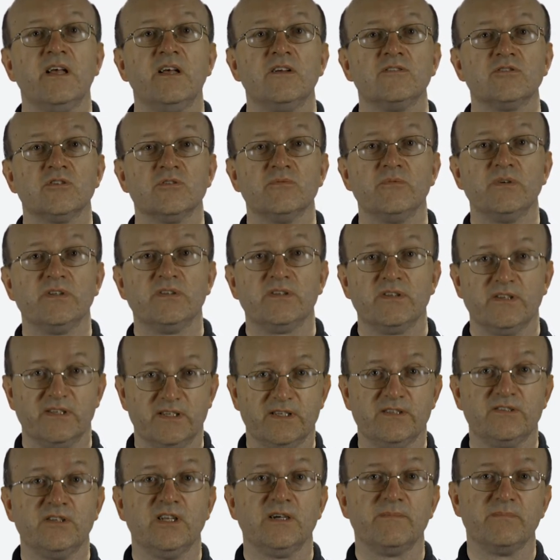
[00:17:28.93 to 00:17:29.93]
So with
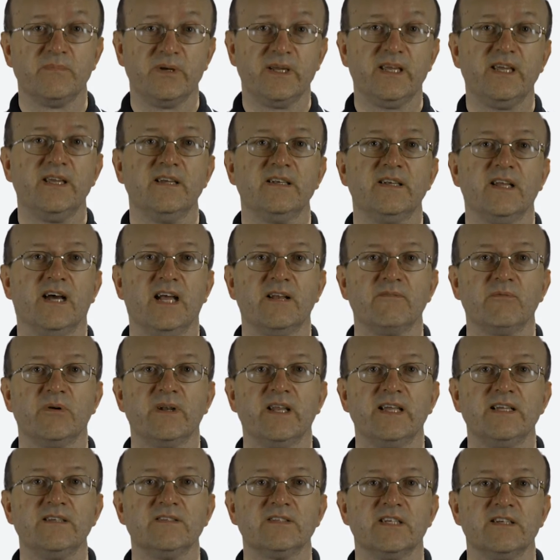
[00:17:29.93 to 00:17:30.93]
this number here,
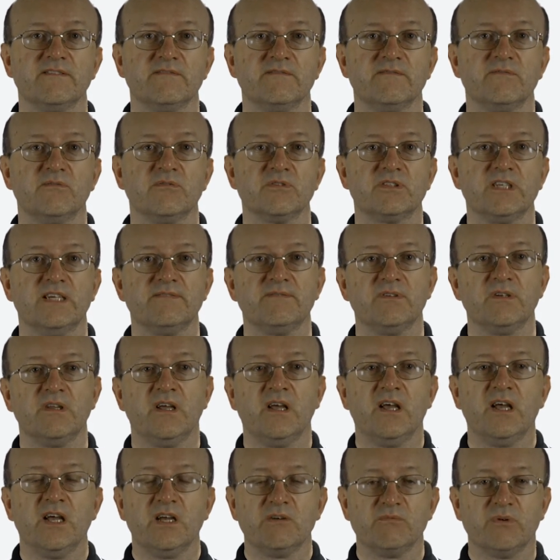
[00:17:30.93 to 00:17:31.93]
918747,
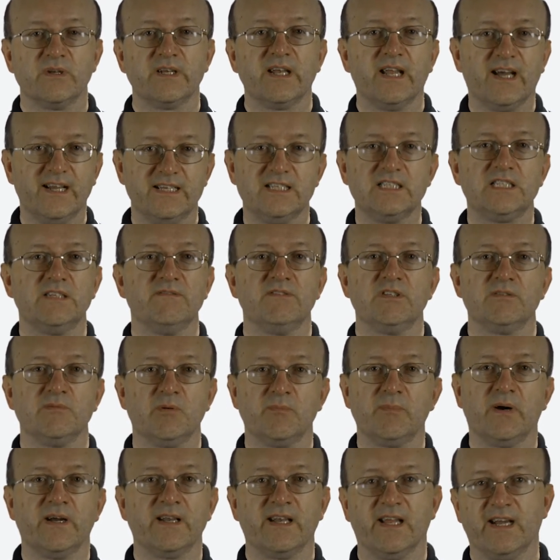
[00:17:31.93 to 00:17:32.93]
well, 9 is divisible
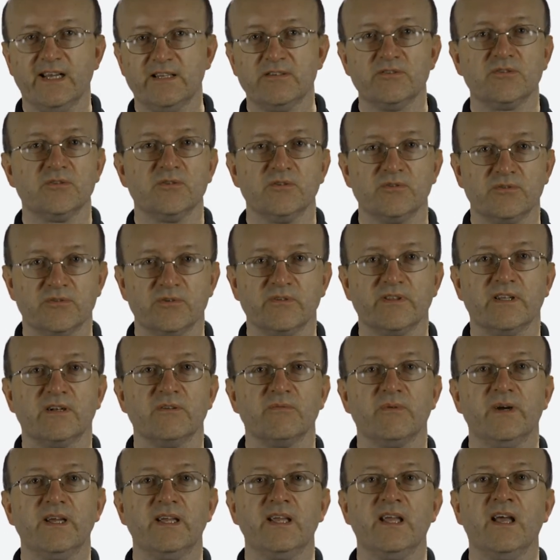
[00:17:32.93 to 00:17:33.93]
by 9, so throw that
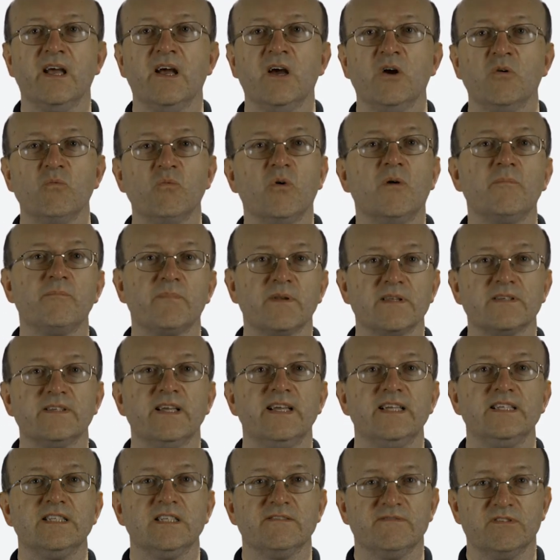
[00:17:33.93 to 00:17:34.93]
away. 1 plus
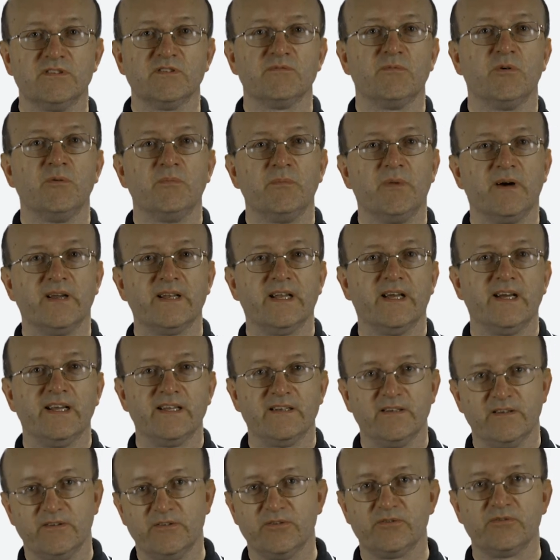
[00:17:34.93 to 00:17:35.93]
8 is divisible by
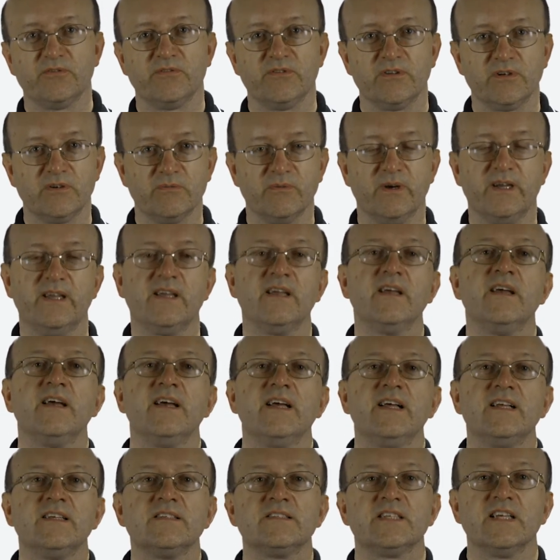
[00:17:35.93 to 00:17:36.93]
9, throw that away.
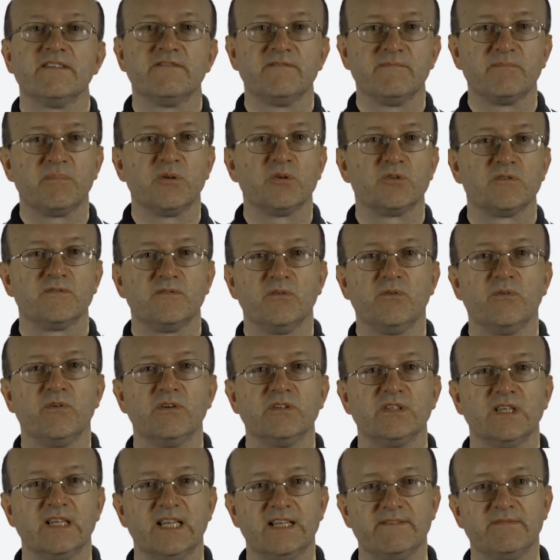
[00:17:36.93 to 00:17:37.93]
7 plus 4
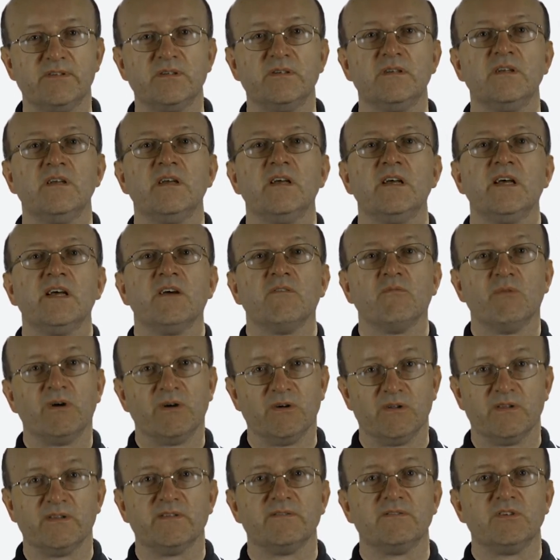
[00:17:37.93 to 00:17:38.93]
is 11.
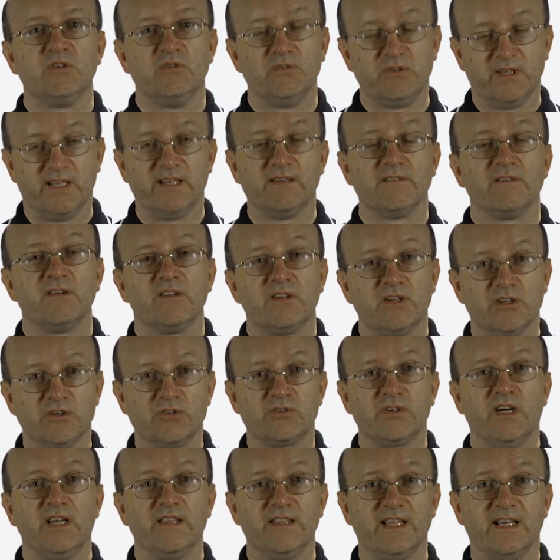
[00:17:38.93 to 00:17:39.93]
Well, you then
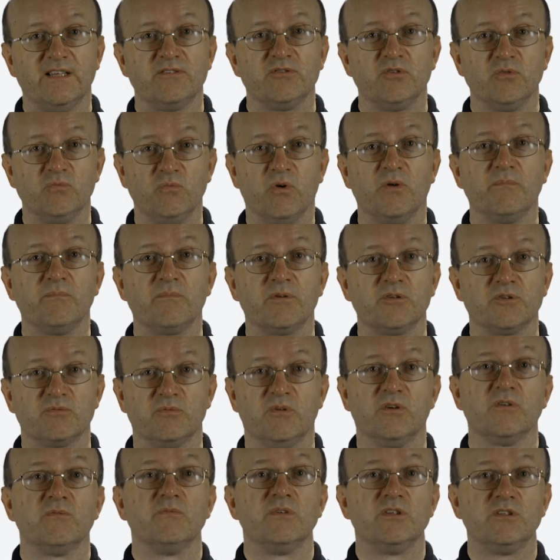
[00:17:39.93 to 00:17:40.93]
contract that to 1 plus
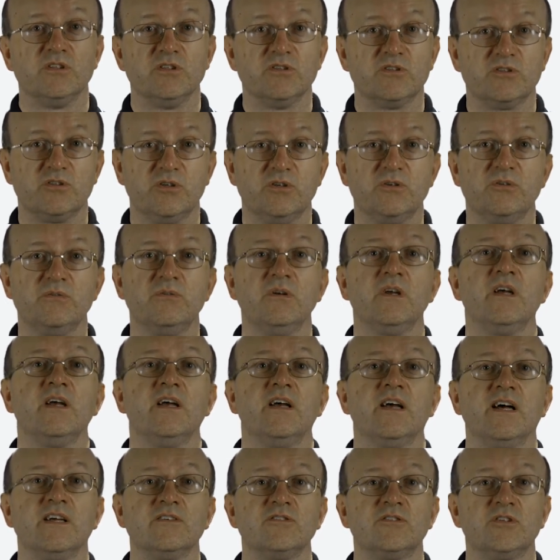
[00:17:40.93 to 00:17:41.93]
1, which is 2,
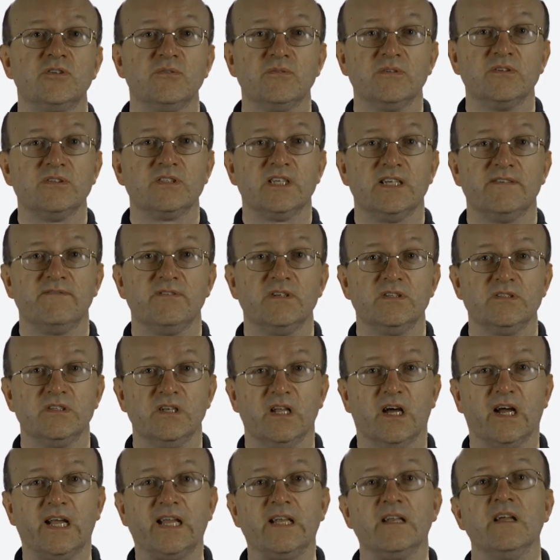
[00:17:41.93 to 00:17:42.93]
and 2 and 7 is
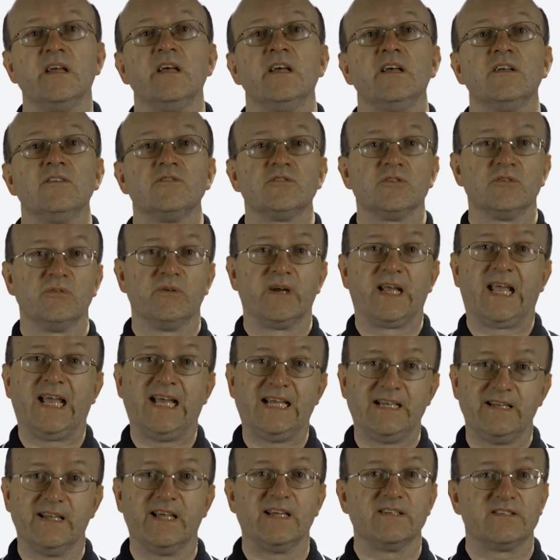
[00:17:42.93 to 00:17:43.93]
9. So
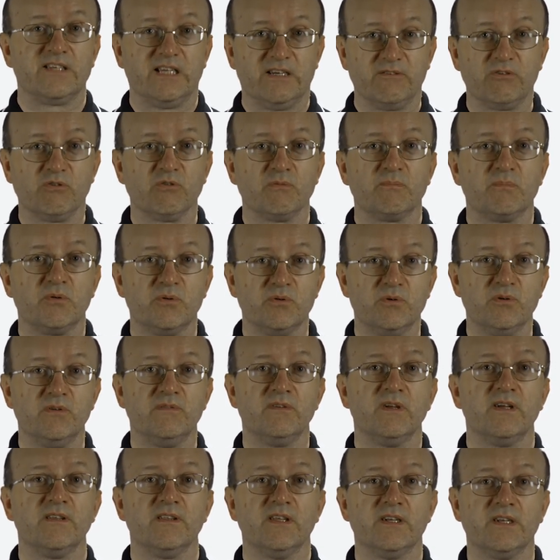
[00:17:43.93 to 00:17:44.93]
again, that's how you would prove
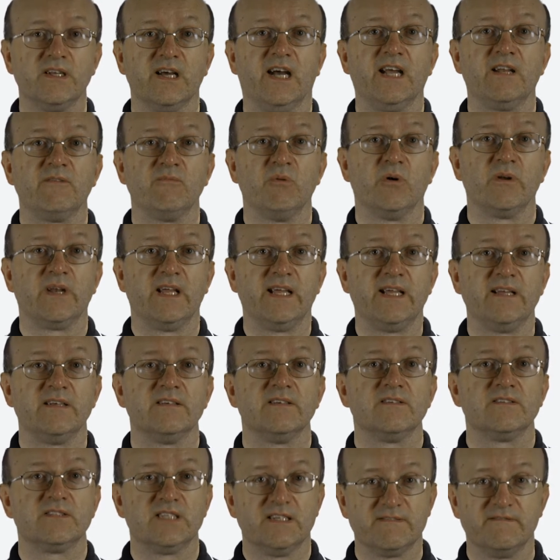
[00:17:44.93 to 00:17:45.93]
that
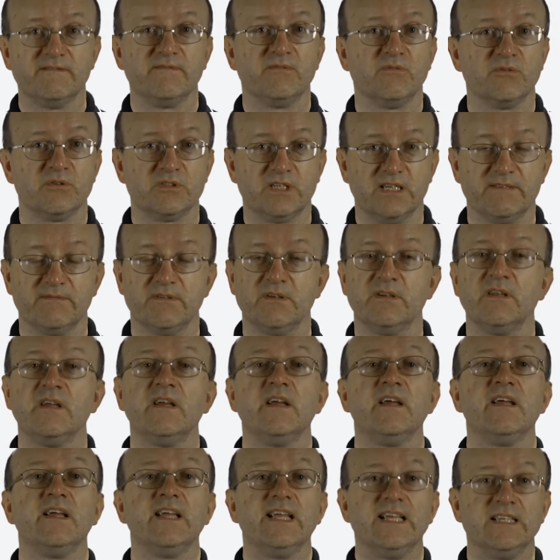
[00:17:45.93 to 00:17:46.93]
918747
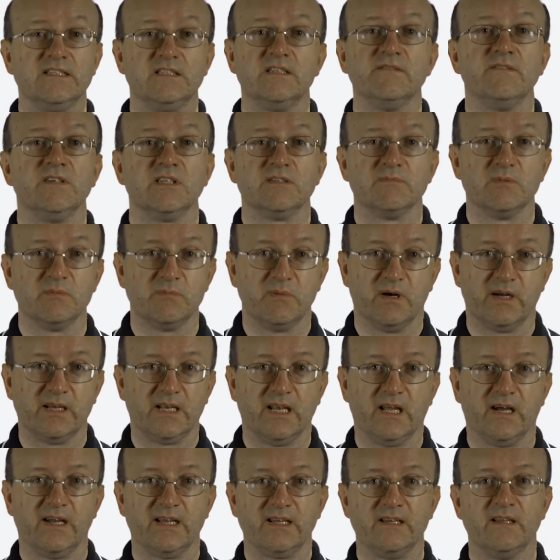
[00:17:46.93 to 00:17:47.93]
is divisible by
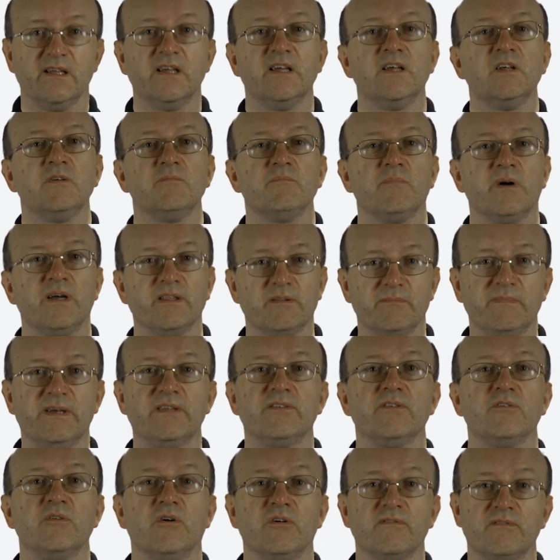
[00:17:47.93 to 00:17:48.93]
9 by the
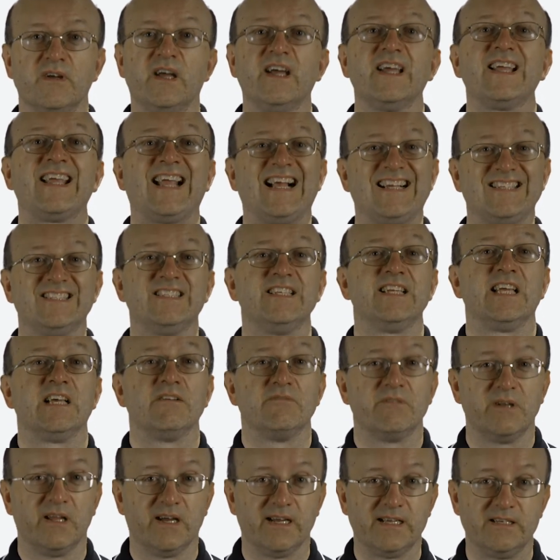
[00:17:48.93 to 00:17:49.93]
method of casting
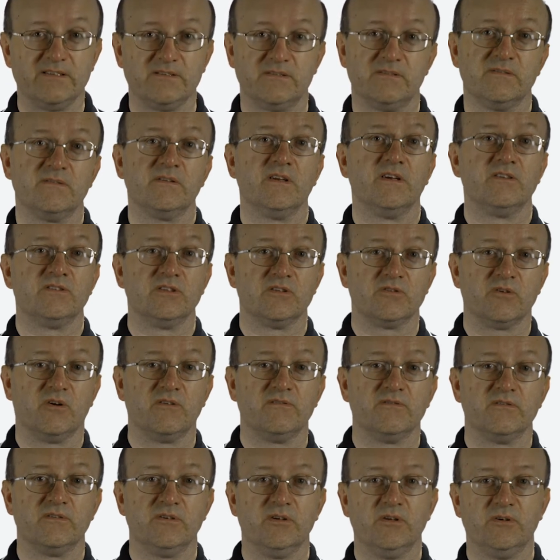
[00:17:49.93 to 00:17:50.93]
out 9s, as it's
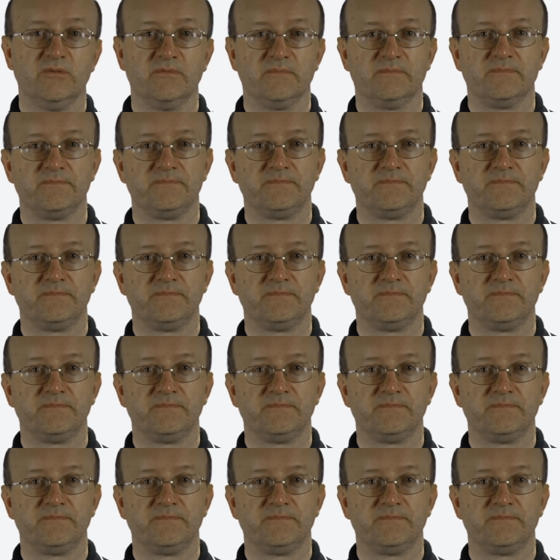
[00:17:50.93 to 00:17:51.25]
often known.